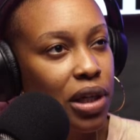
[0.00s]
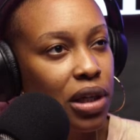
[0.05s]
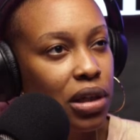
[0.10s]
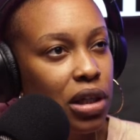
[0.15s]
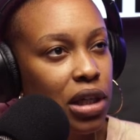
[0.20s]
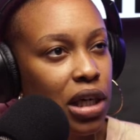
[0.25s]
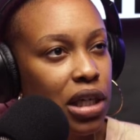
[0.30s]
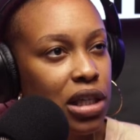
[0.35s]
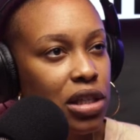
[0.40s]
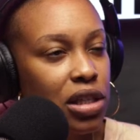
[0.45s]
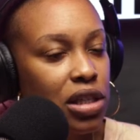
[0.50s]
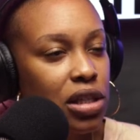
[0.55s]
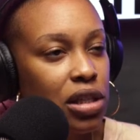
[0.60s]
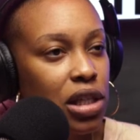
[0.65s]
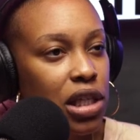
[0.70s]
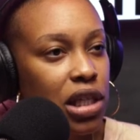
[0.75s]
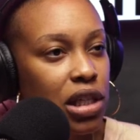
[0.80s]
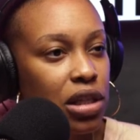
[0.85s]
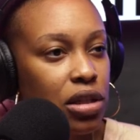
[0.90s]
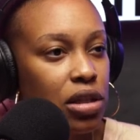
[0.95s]
Because
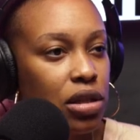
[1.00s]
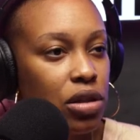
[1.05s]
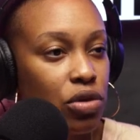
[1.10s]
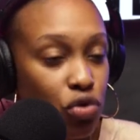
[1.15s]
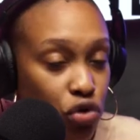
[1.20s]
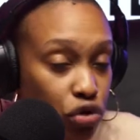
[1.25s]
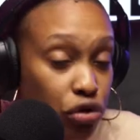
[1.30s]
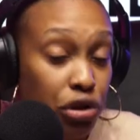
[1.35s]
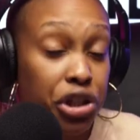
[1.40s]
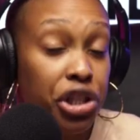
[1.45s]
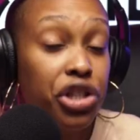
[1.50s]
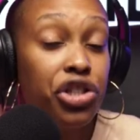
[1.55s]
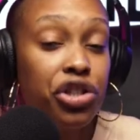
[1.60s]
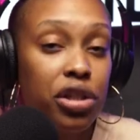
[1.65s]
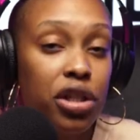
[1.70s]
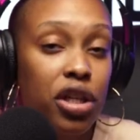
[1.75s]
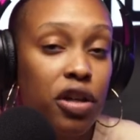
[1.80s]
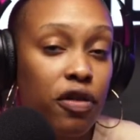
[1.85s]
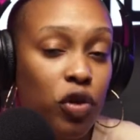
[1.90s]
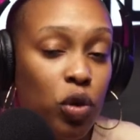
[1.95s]
it's tradition,
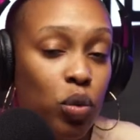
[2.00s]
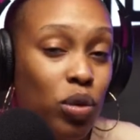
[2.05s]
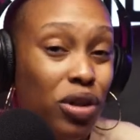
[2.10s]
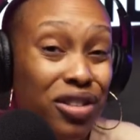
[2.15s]
if you will,